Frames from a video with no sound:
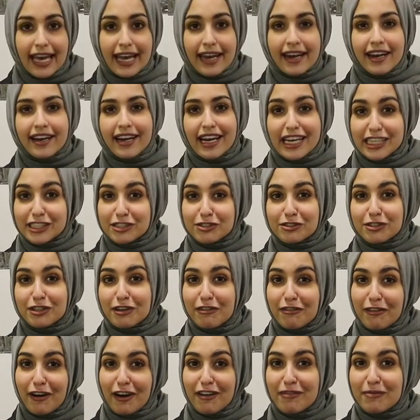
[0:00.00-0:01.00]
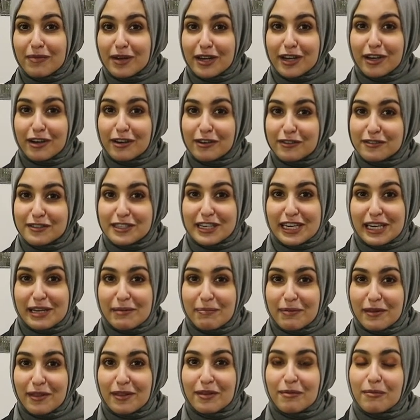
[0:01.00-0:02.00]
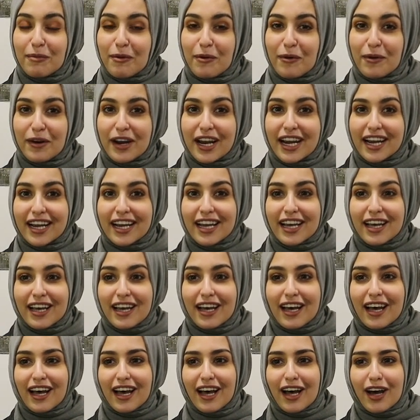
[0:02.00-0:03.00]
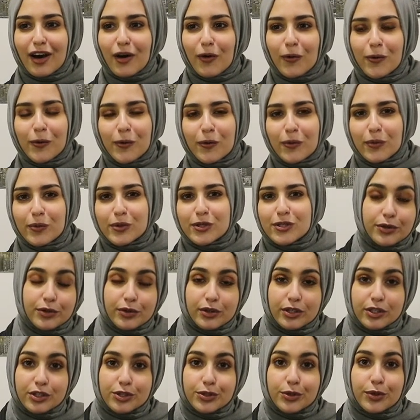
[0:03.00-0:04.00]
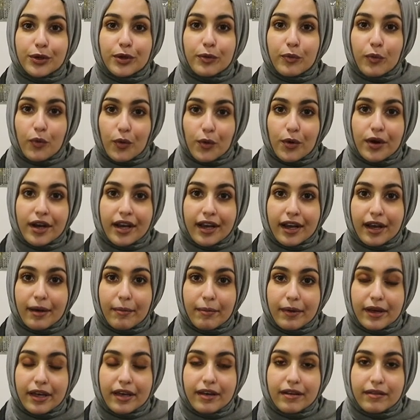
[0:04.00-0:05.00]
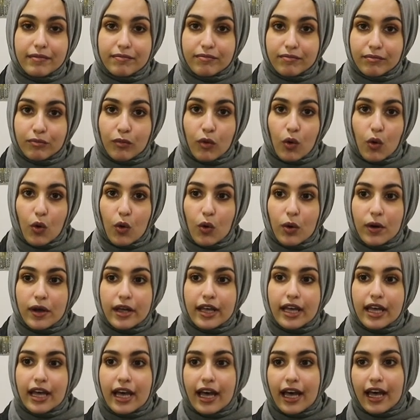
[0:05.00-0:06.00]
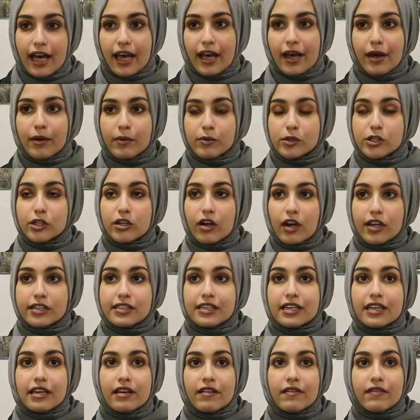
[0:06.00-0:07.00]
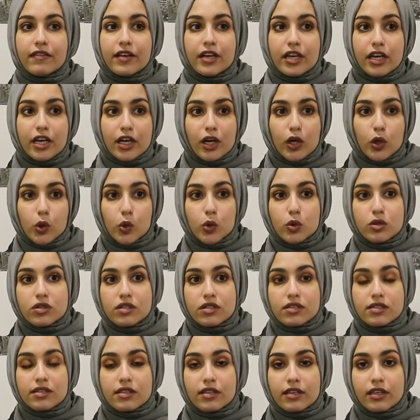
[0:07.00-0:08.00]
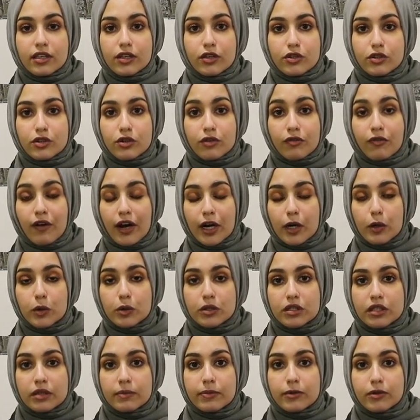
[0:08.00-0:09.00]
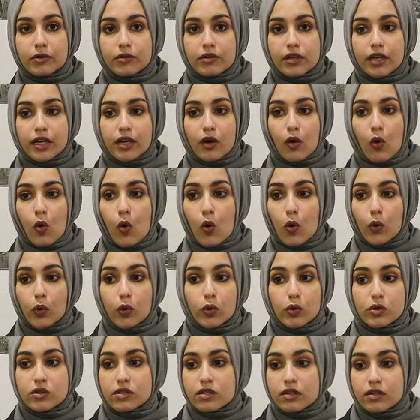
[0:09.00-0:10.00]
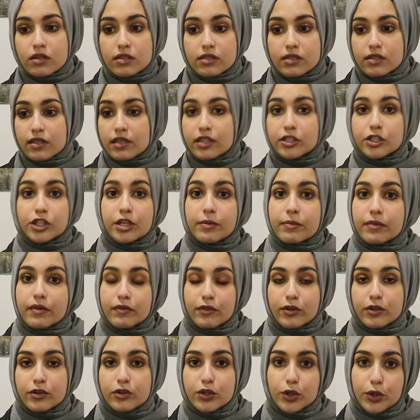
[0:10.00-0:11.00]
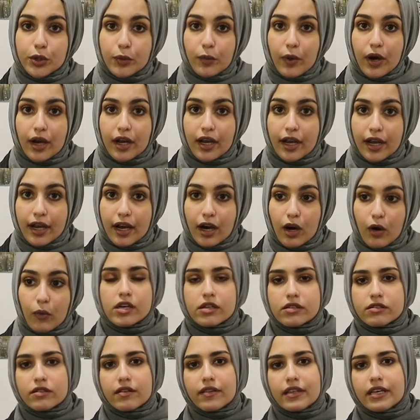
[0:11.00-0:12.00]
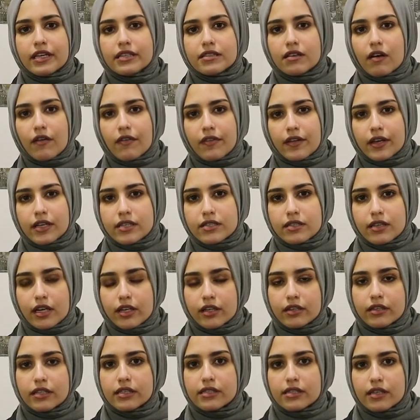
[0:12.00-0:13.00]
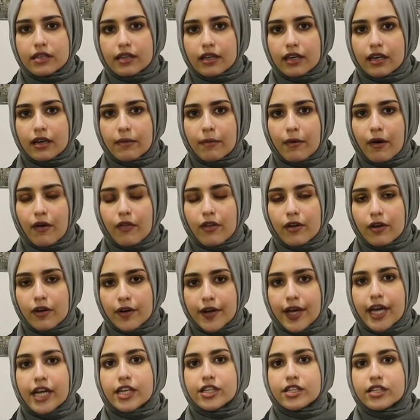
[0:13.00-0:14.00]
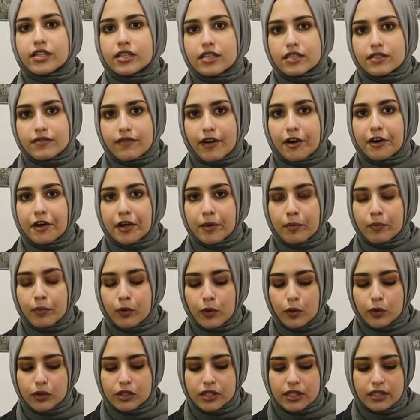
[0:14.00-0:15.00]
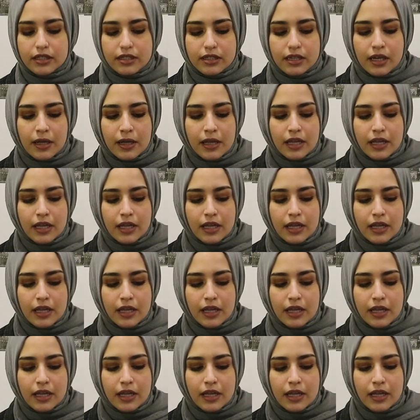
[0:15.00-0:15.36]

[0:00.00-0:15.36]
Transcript: getting an extra 5 minutes of sleep in the morning, or would you enjoy walking a bit more? Would you like to live closer to your faculty building or closer to the gym if you enjoy working out? So these are things that you need to think about. The location is very important.